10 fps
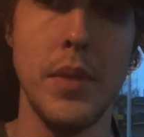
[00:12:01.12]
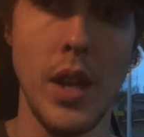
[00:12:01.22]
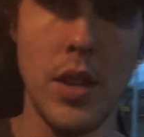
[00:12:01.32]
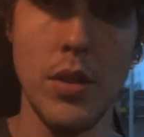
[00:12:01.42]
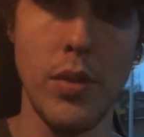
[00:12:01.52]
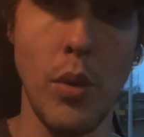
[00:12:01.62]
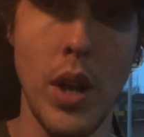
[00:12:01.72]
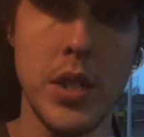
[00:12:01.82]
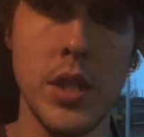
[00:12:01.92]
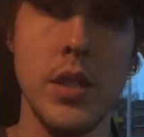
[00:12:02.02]
thank you for
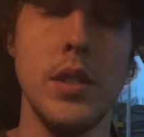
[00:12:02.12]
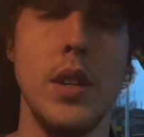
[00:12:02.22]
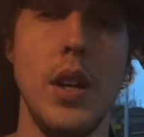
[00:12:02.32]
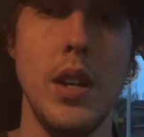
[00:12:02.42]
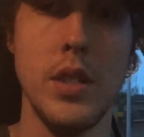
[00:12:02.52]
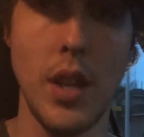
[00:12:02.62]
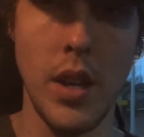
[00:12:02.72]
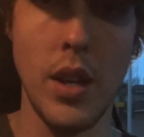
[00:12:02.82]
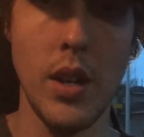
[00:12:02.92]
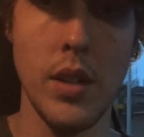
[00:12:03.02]
watching.
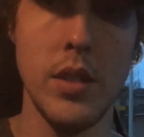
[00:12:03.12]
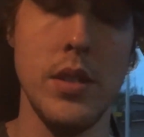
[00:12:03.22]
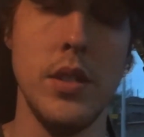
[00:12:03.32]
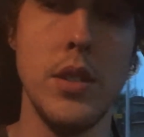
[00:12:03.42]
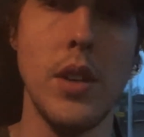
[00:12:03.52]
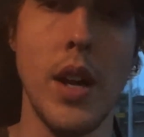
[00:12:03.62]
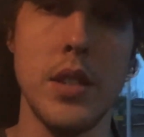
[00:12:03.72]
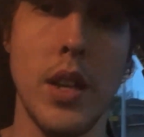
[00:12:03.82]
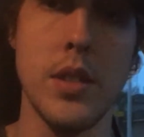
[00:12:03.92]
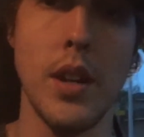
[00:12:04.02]
Take care. See you
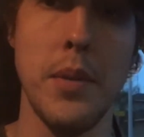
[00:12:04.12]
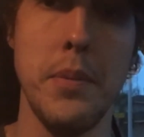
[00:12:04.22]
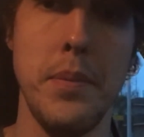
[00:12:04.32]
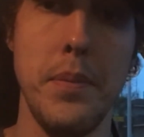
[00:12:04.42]
guys next time.